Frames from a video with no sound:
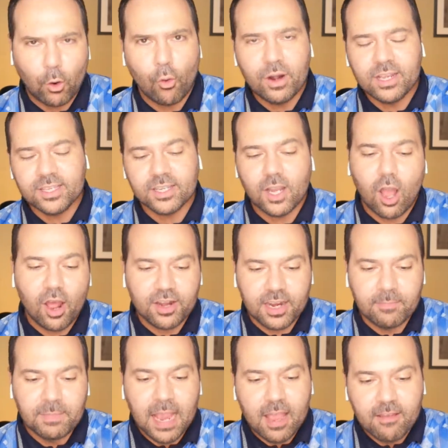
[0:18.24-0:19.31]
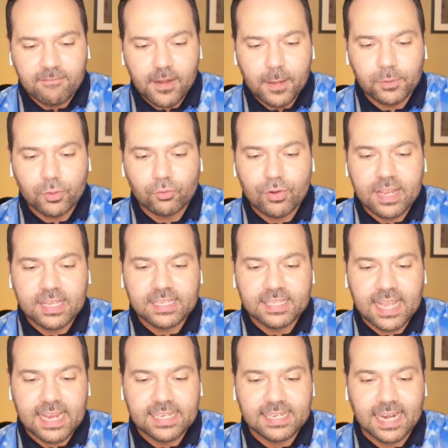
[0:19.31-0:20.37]
According to The Guardian, Phillips was
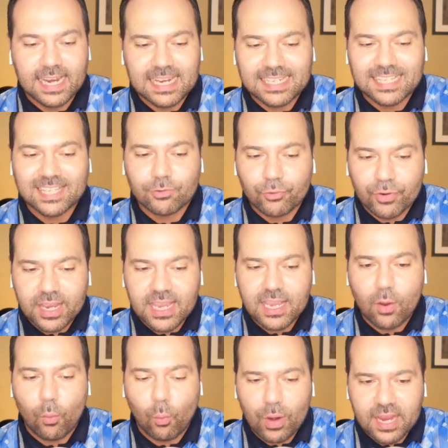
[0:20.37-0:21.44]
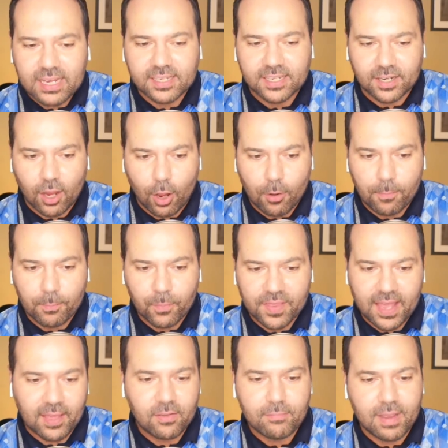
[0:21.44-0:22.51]
reinstated at least three weeks ago,
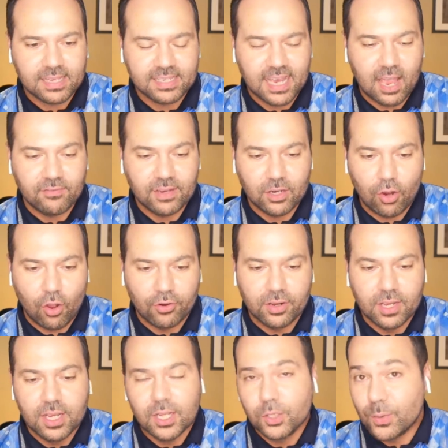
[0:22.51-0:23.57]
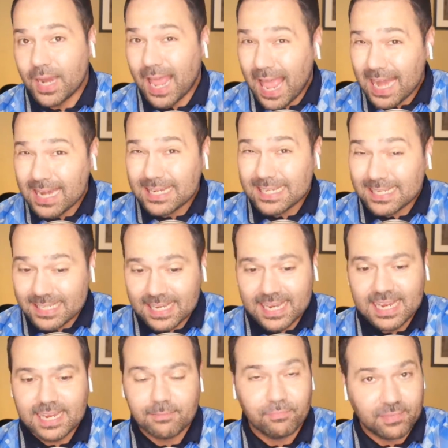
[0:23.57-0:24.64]
without the matter having gone to an N E
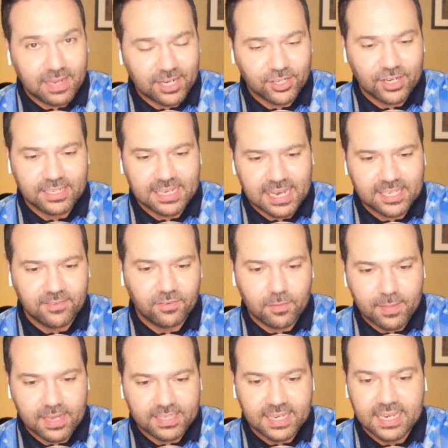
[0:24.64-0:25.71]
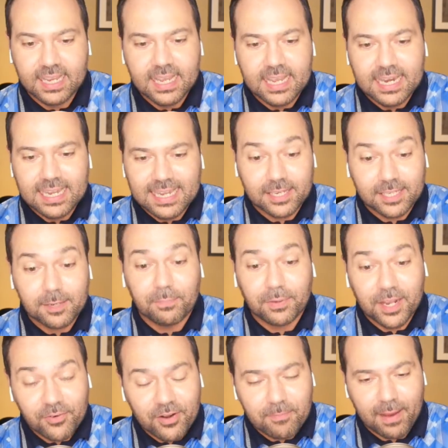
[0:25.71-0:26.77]
C, National Executive Committee,
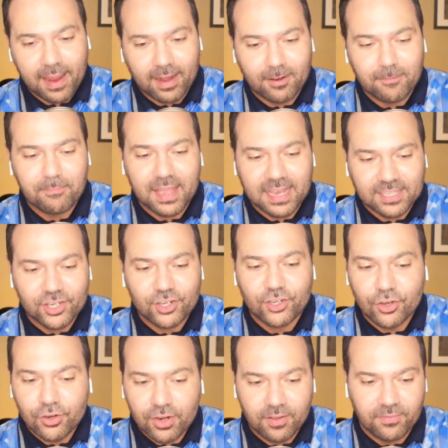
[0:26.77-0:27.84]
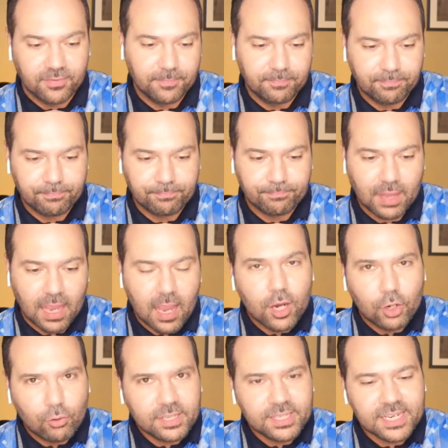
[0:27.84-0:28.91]
disciplinary panel as it should have.
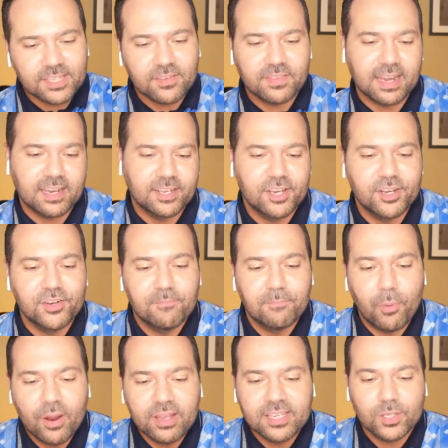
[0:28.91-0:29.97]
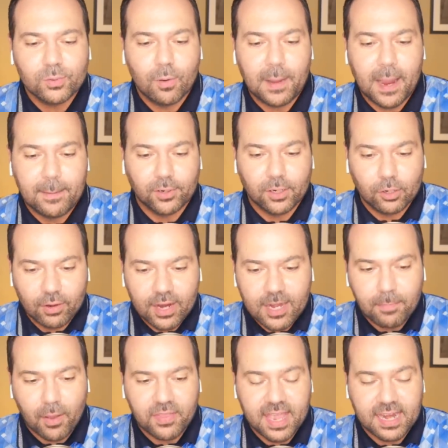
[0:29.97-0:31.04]
Critics of that decision have pointed to a paper
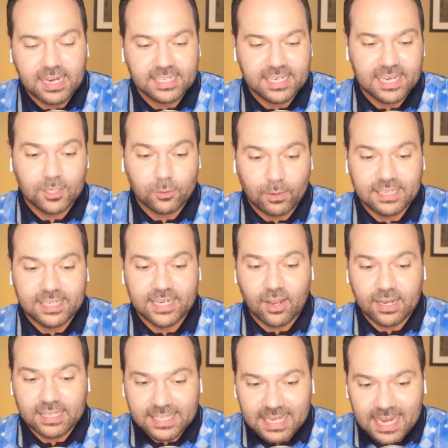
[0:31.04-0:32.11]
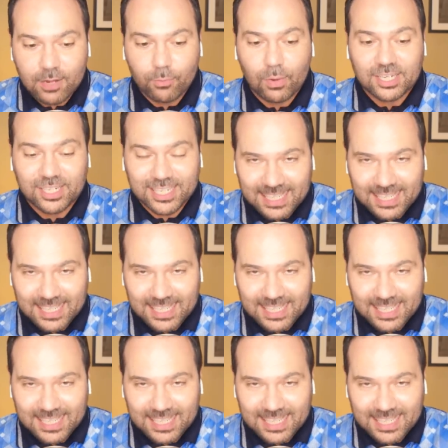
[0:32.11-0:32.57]
agreed by the N E C in twenty nineteen, which